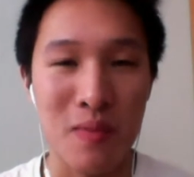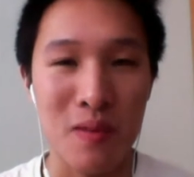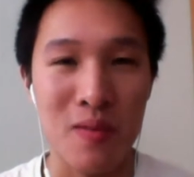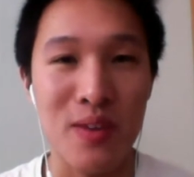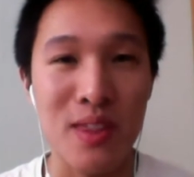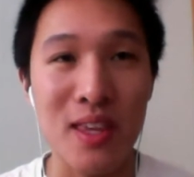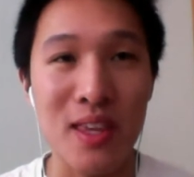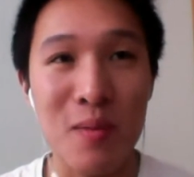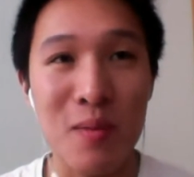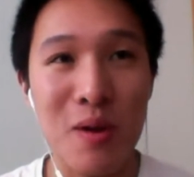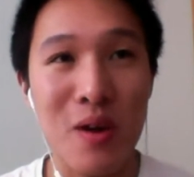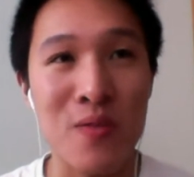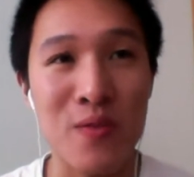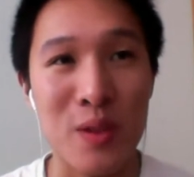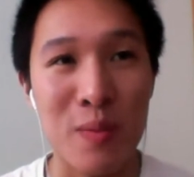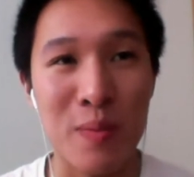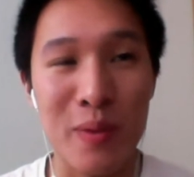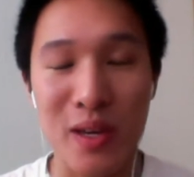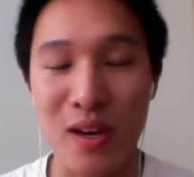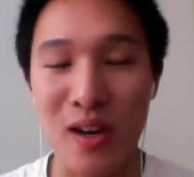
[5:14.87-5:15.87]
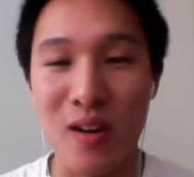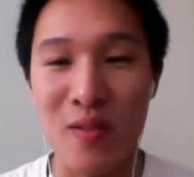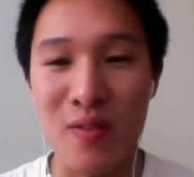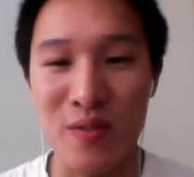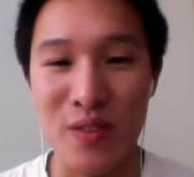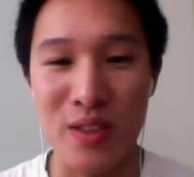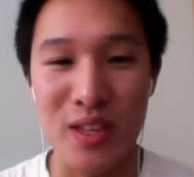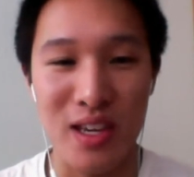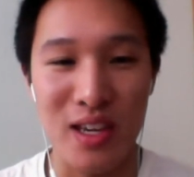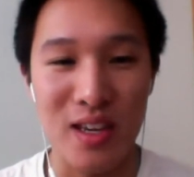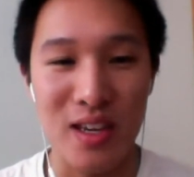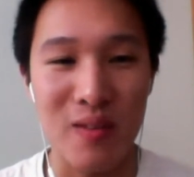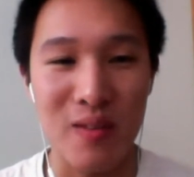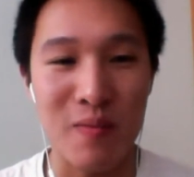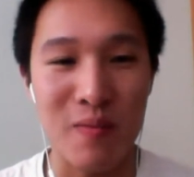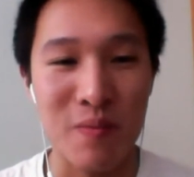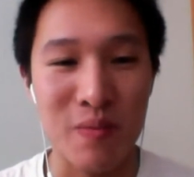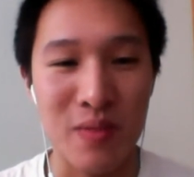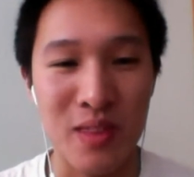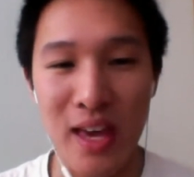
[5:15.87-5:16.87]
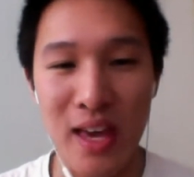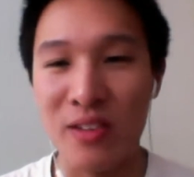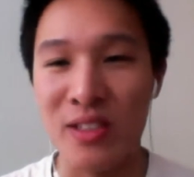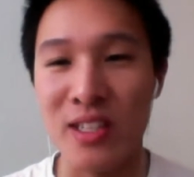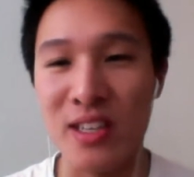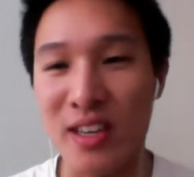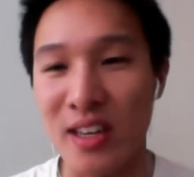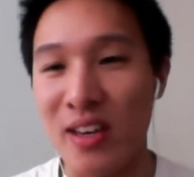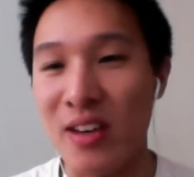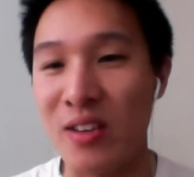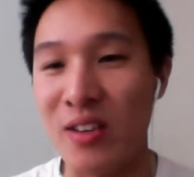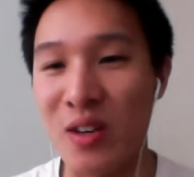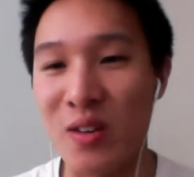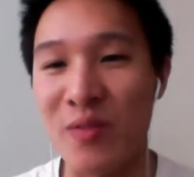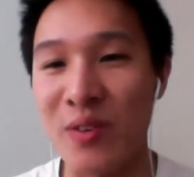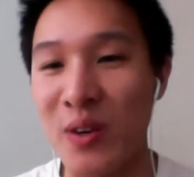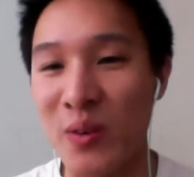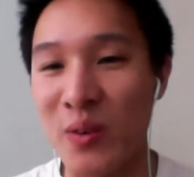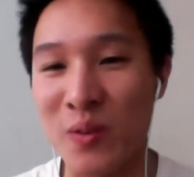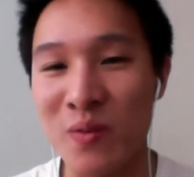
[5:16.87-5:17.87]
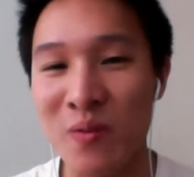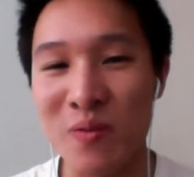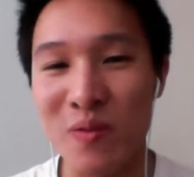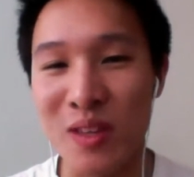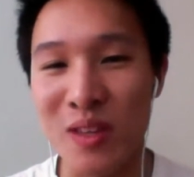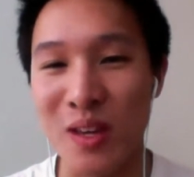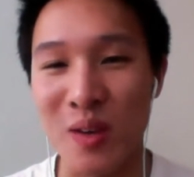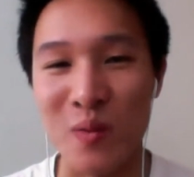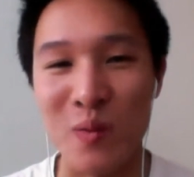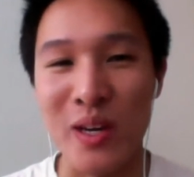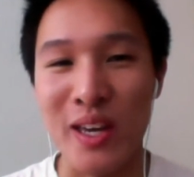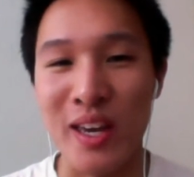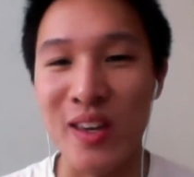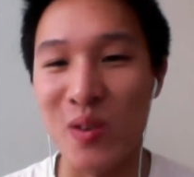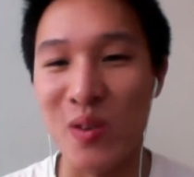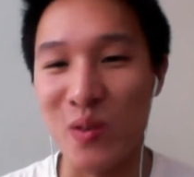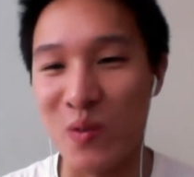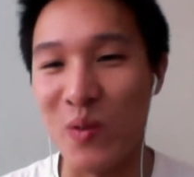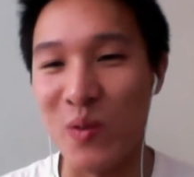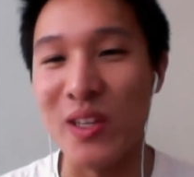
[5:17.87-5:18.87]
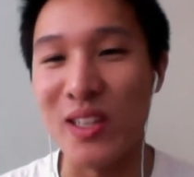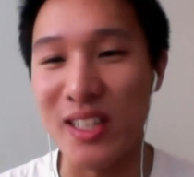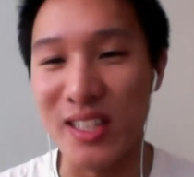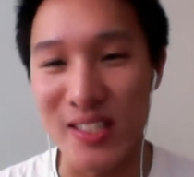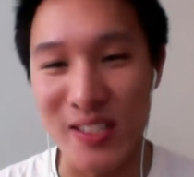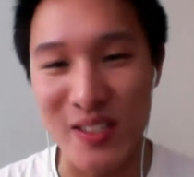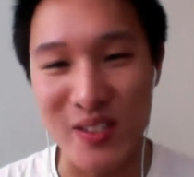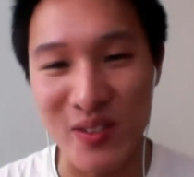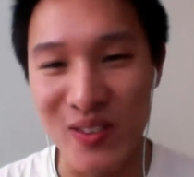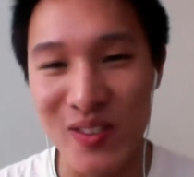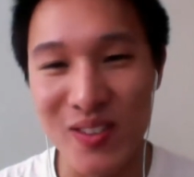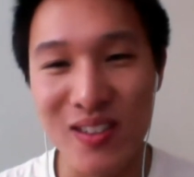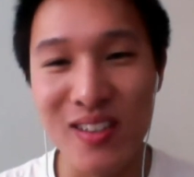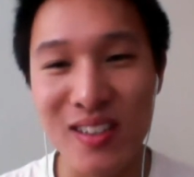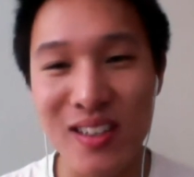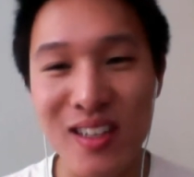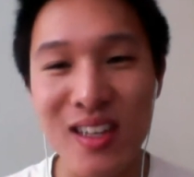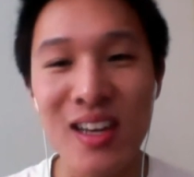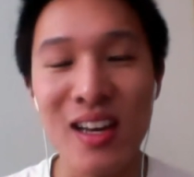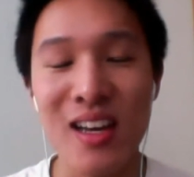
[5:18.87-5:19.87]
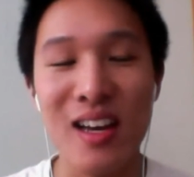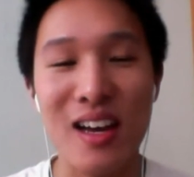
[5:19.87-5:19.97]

if you think about flipping off the the LTE on your phone, like what can you really do? Mm.